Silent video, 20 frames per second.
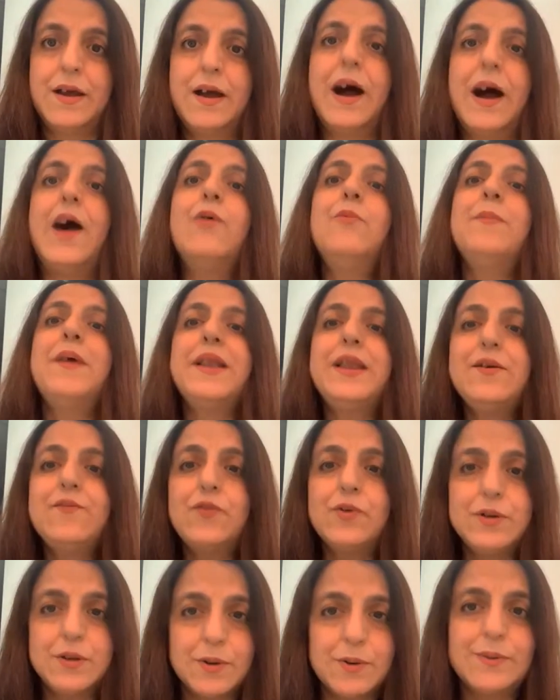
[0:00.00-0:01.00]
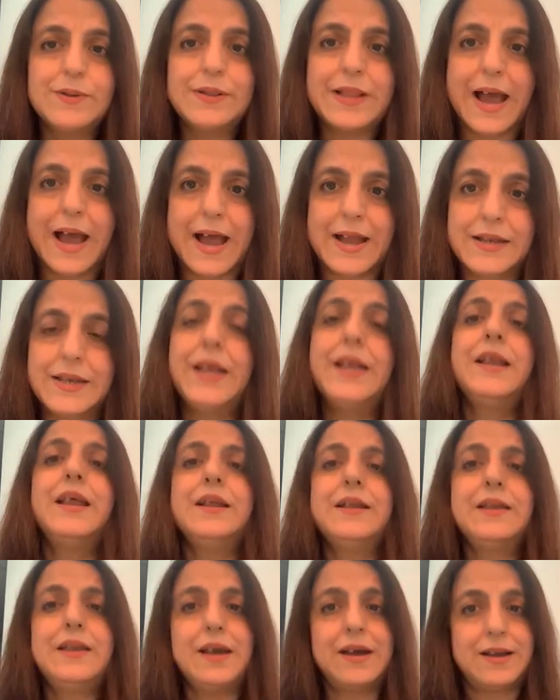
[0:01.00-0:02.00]
How many would know that in
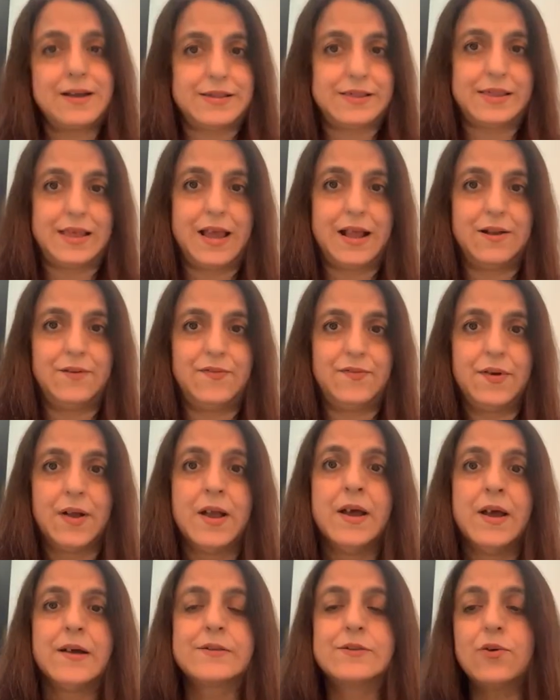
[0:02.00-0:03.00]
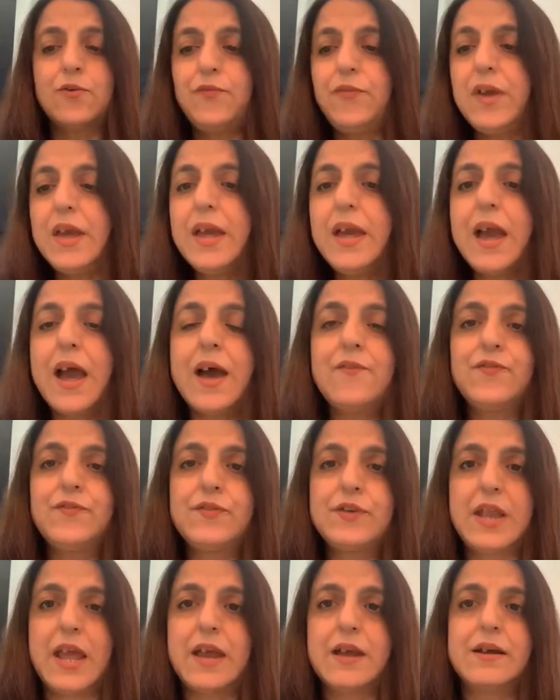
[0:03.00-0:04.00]
India itself? So we have
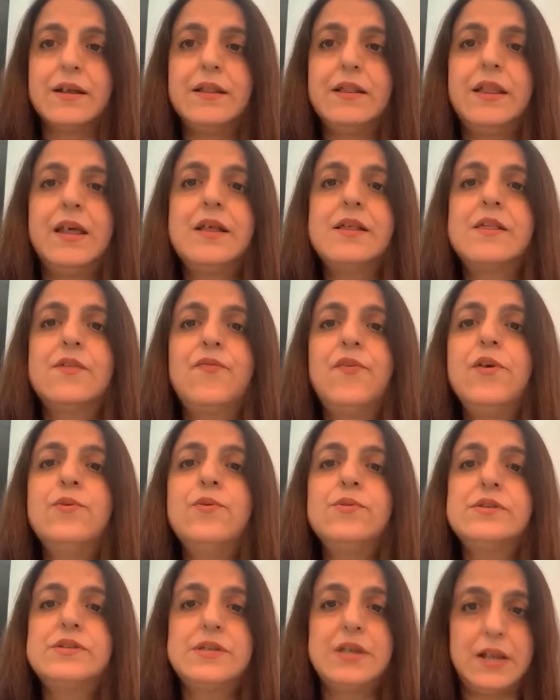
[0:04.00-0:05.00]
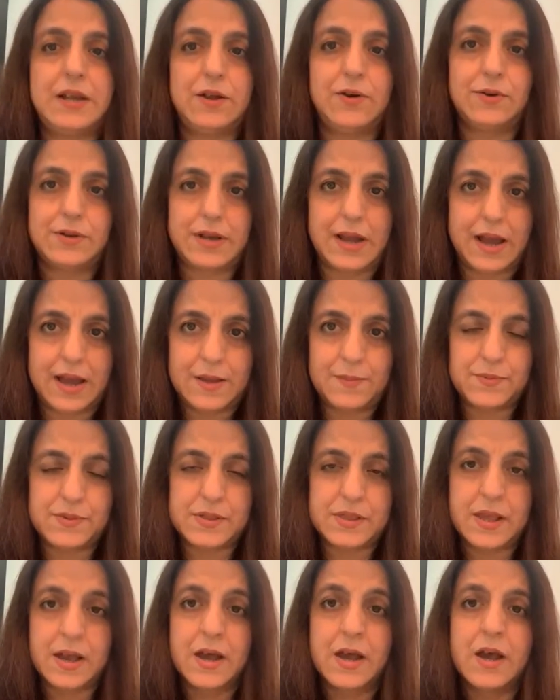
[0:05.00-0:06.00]
taken these few
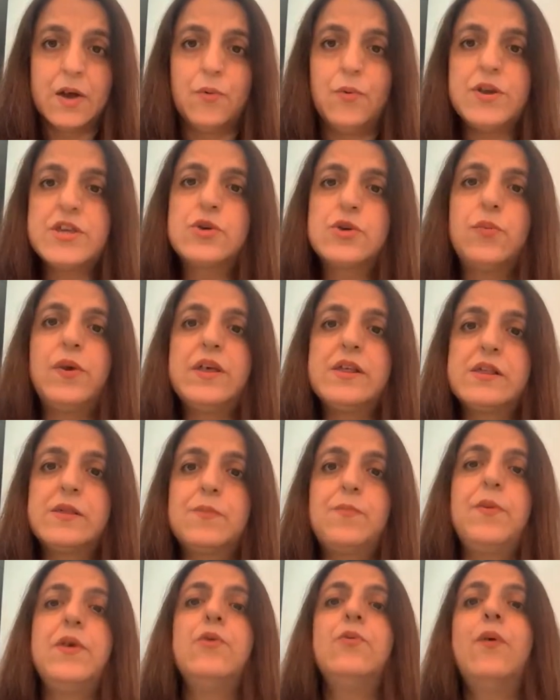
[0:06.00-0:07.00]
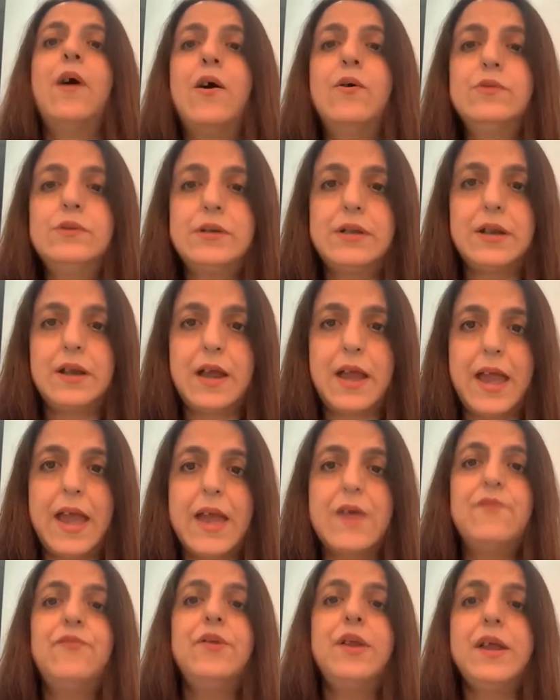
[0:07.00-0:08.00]
stereotypes which we spew out
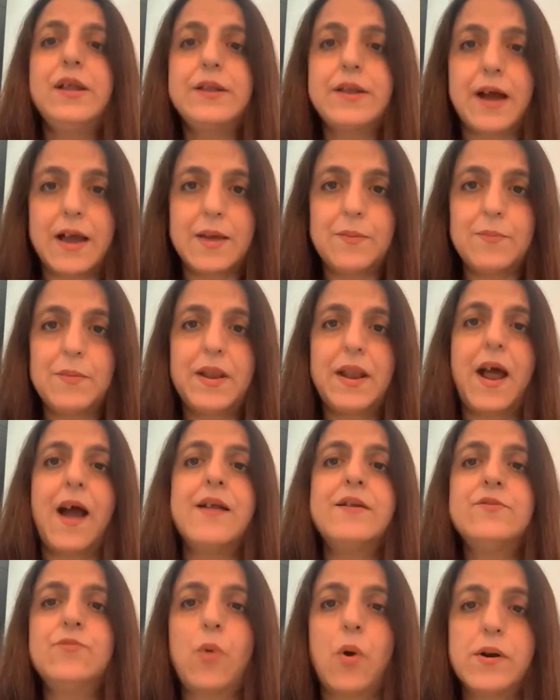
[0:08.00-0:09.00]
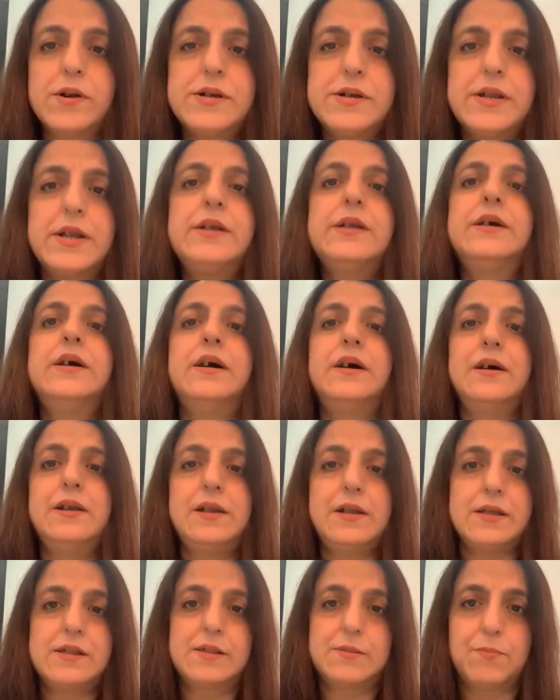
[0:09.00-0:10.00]
every time an unwanted girl
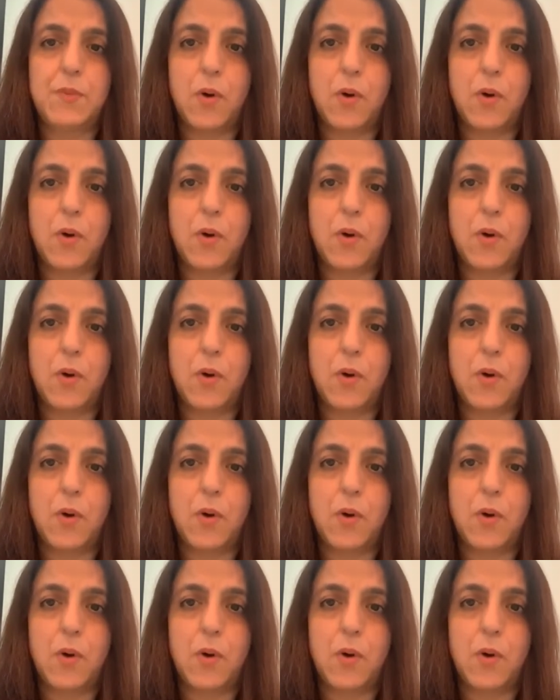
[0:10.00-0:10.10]
is